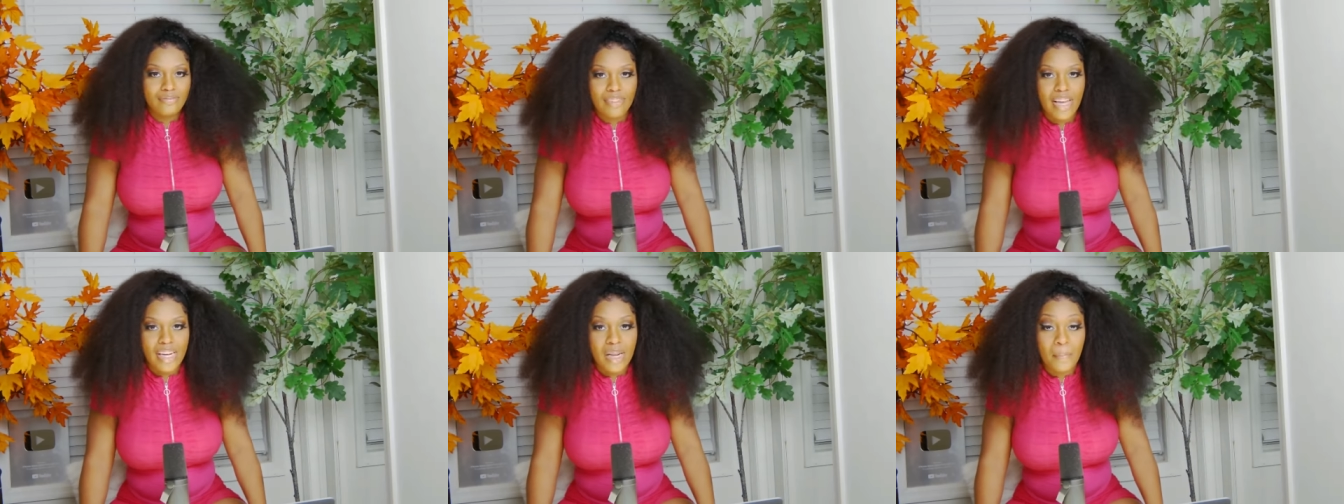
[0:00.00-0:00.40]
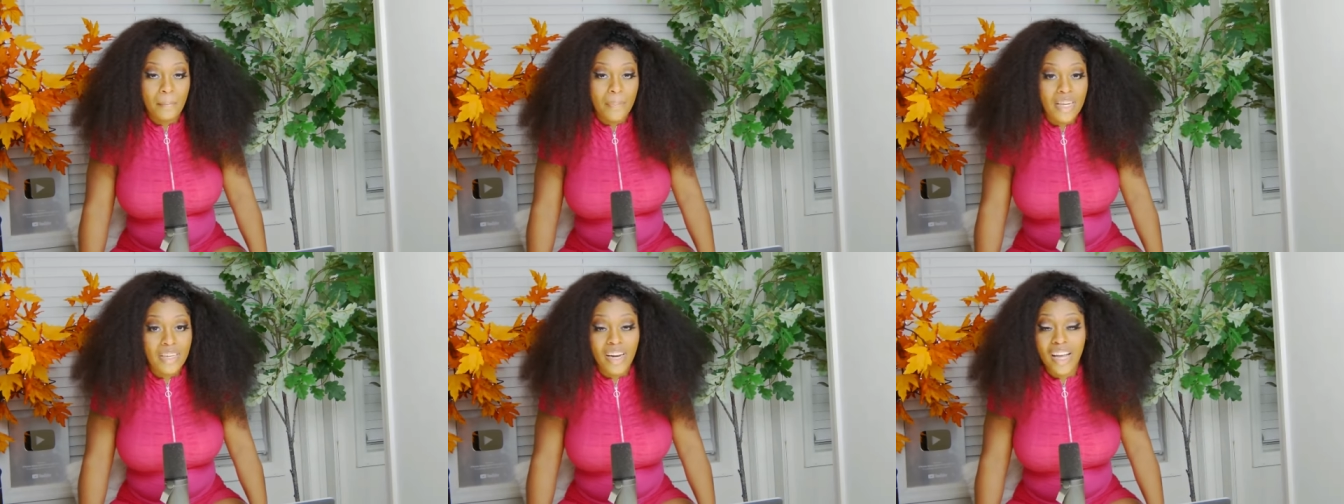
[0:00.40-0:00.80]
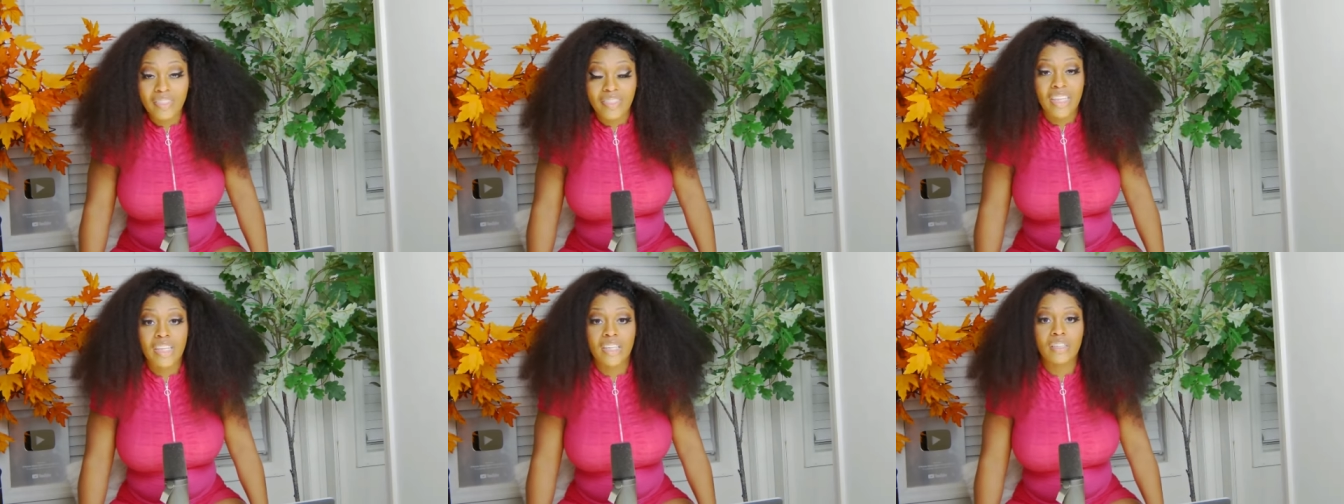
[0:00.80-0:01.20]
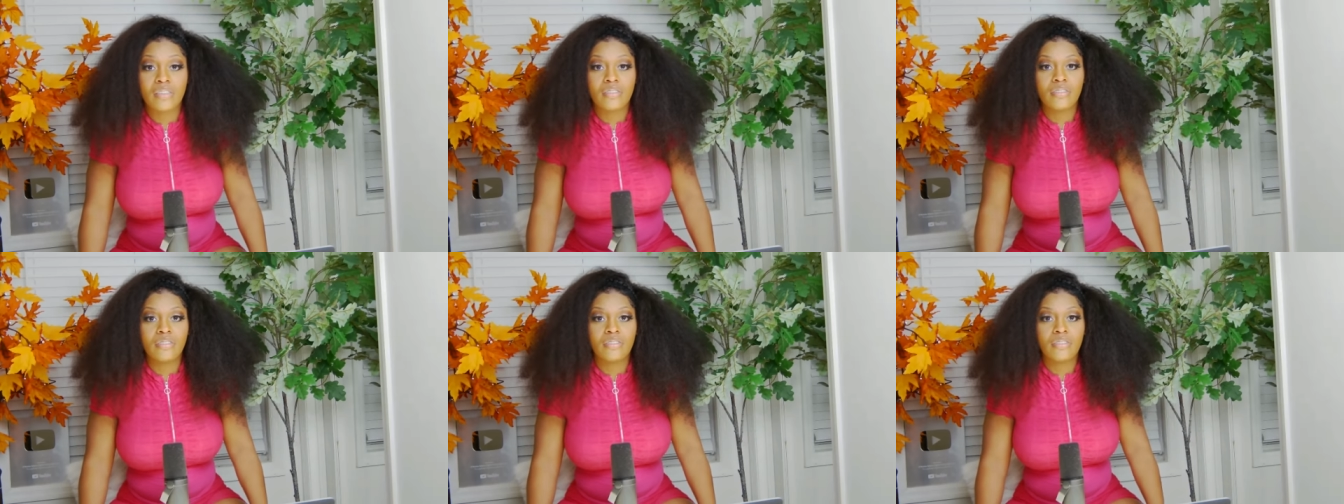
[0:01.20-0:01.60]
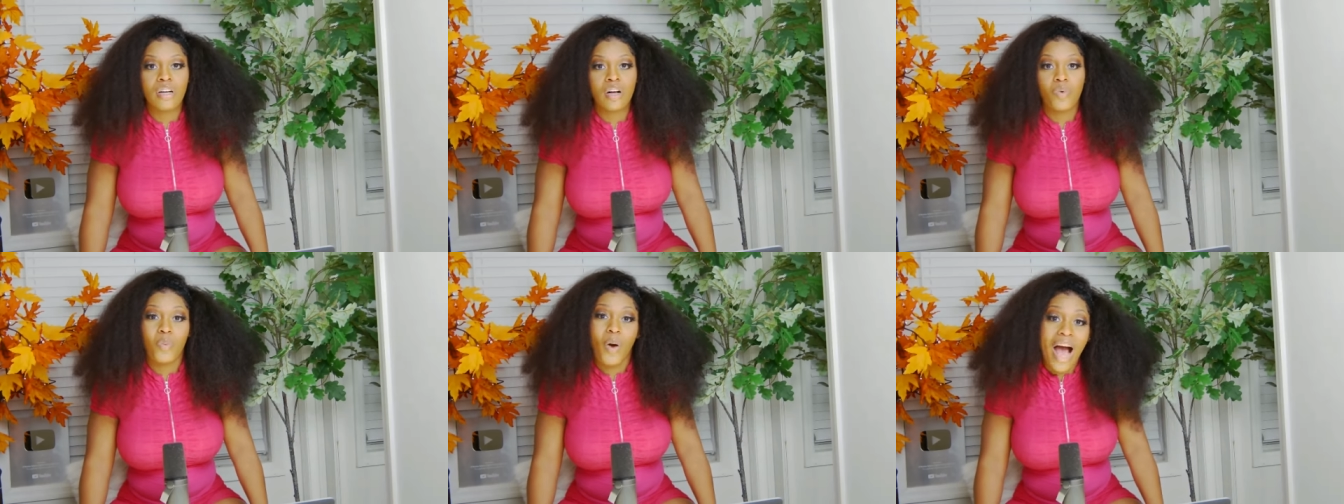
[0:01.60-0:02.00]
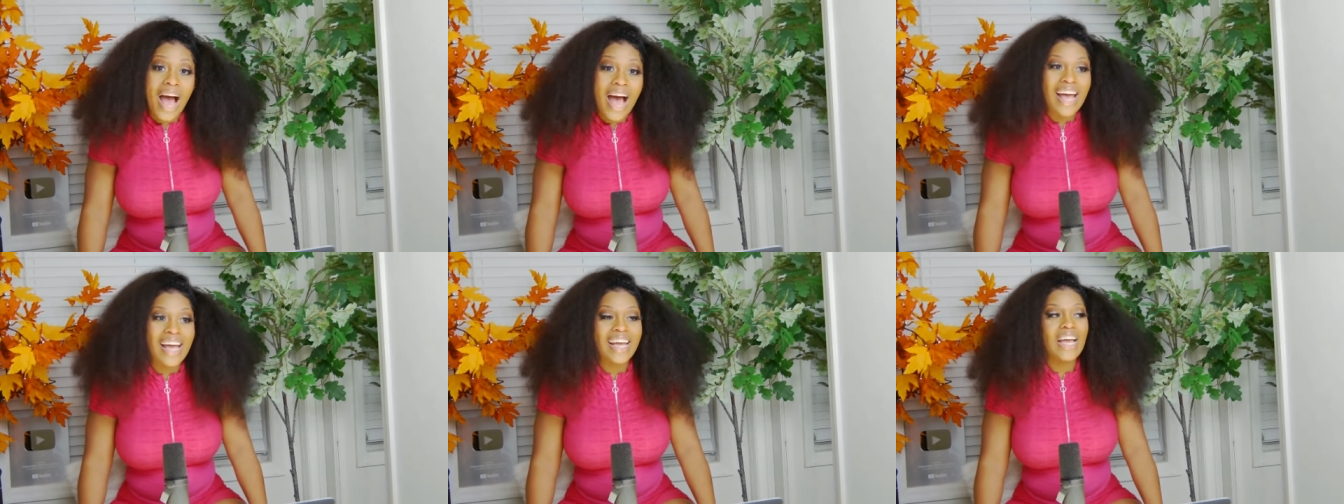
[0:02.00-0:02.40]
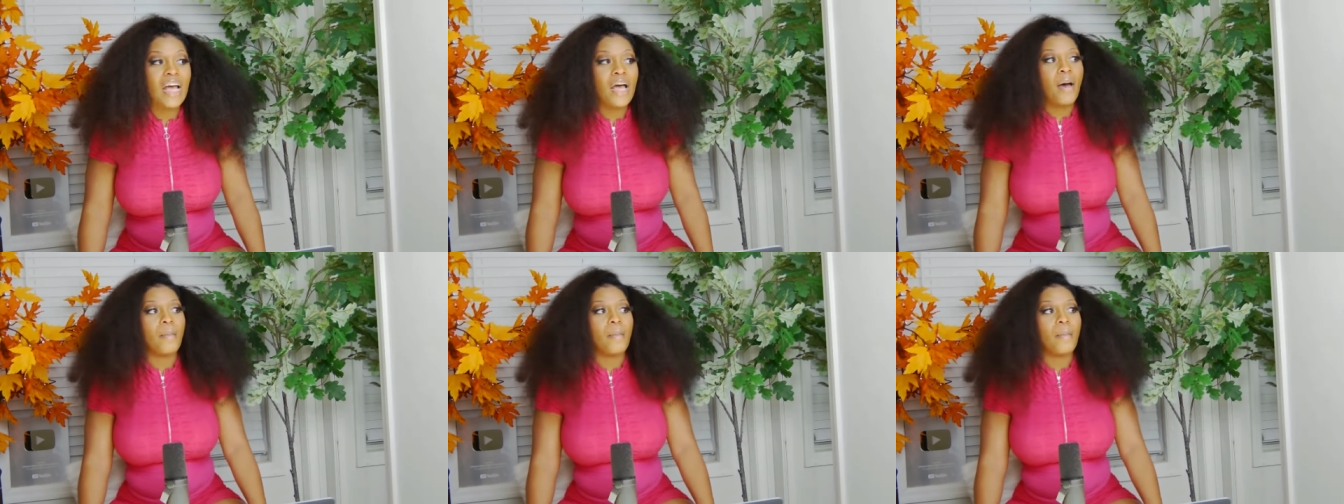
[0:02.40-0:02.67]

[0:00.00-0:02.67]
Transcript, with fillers: And it meant nothing. Why?